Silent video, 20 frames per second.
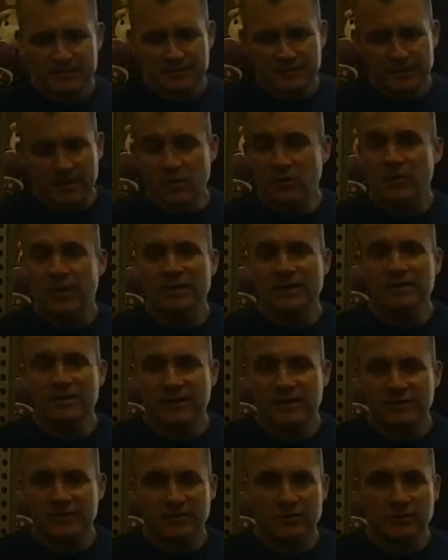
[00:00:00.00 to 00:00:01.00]
I'll go back to
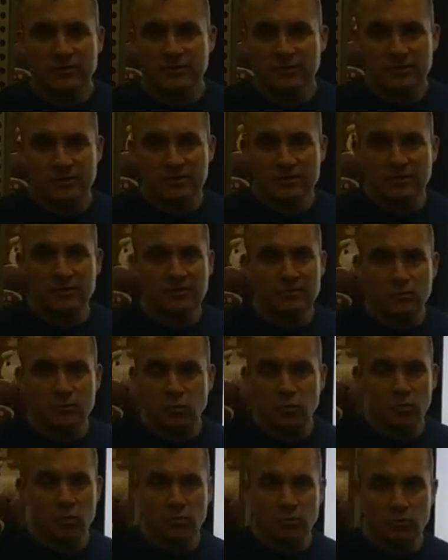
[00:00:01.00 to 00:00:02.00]
NASCAR. Look at the
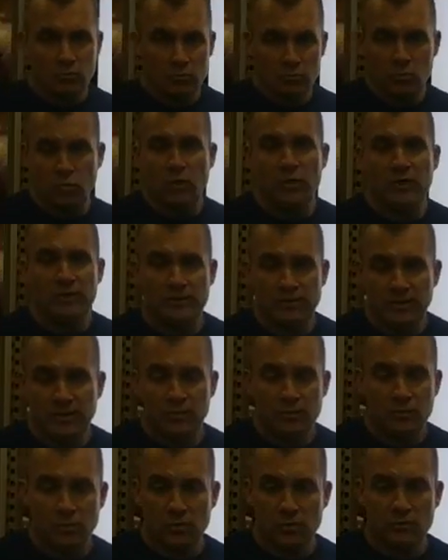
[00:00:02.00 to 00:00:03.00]
winning pit
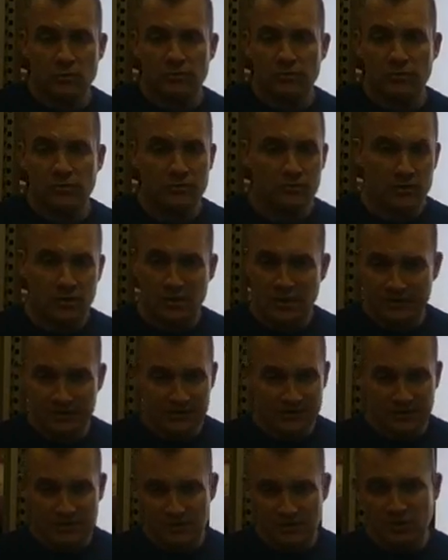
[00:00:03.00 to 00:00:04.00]
crews. They all have the
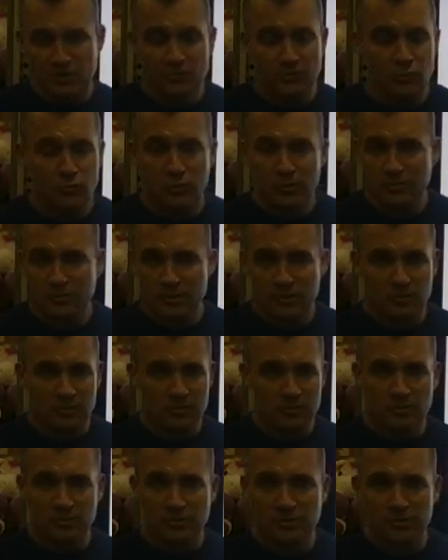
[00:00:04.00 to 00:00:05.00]
same uniform. They all
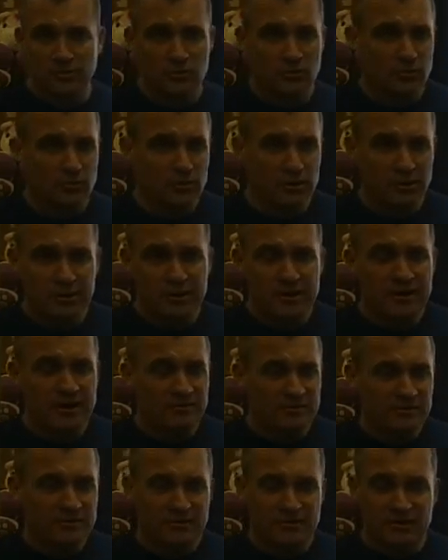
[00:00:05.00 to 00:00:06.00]
know what they're doing.
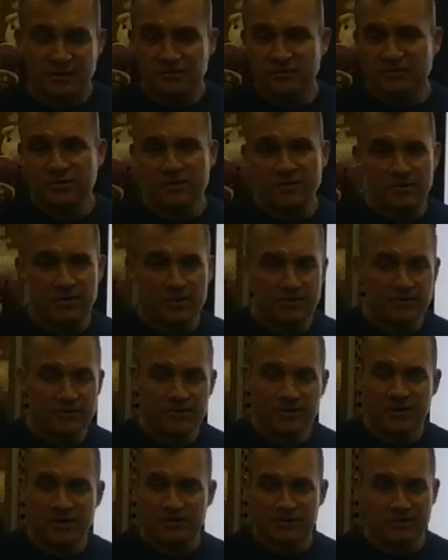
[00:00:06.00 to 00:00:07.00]
If you've ever seen a pit
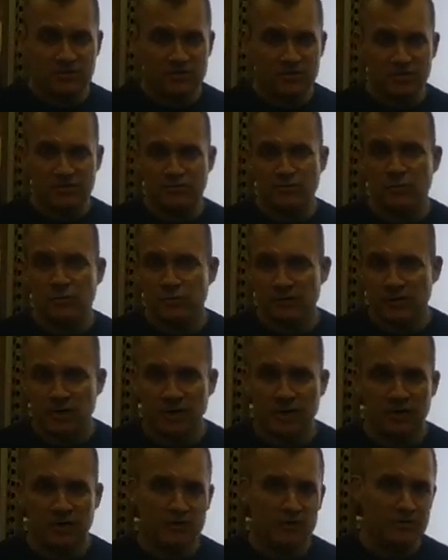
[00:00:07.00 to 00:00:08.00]
stop, they change 4
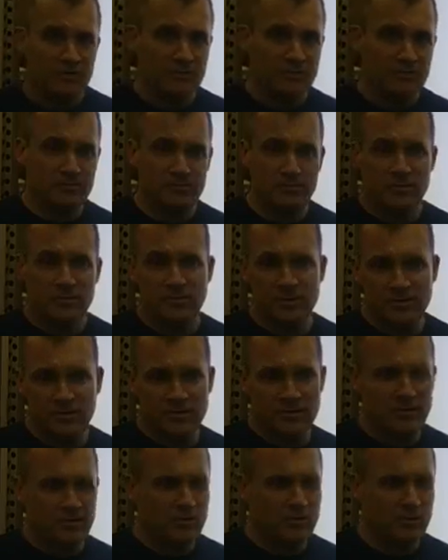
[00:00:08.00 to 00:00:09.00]
tires and put in
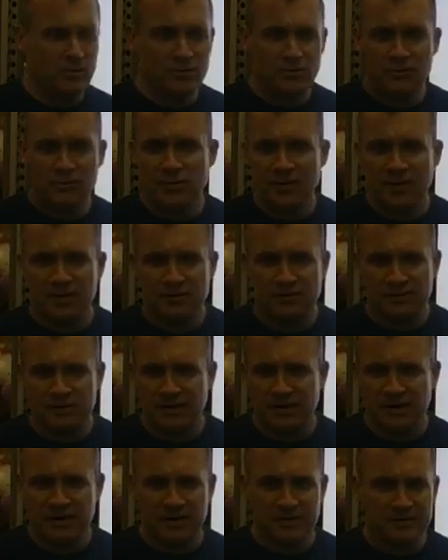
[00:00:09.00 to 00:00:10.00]
32 gallons of
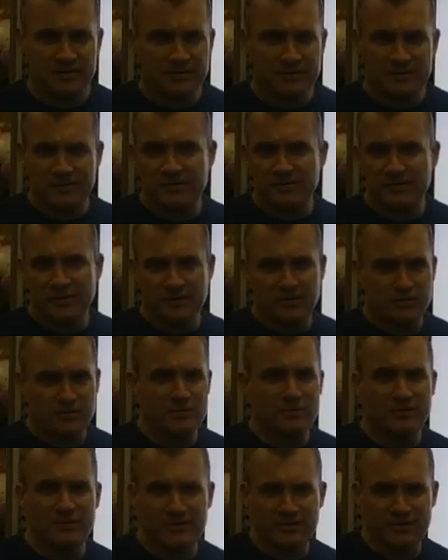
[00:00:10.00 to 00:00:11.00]
gas in
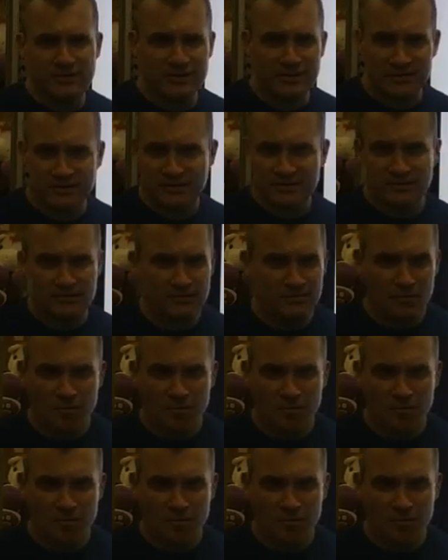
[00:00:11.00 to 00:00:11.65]
13 seconds.